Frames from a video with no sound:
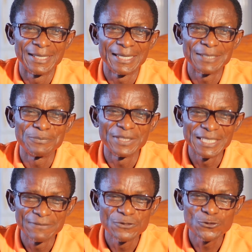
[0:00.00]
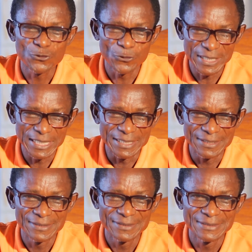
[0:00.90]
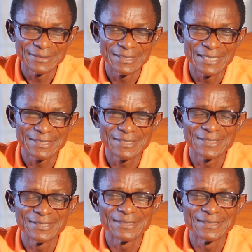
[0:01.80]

I believe strongly that